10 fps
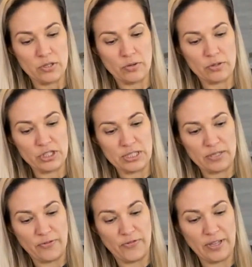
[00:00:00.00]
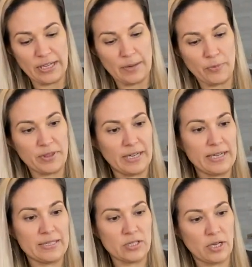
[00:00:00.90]
So just fill it up with
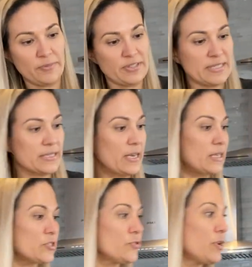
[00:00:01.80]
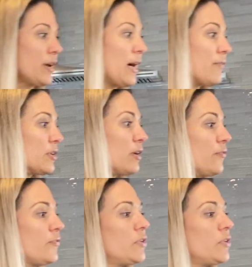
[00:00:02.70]
ice. Obviously I do not have enough.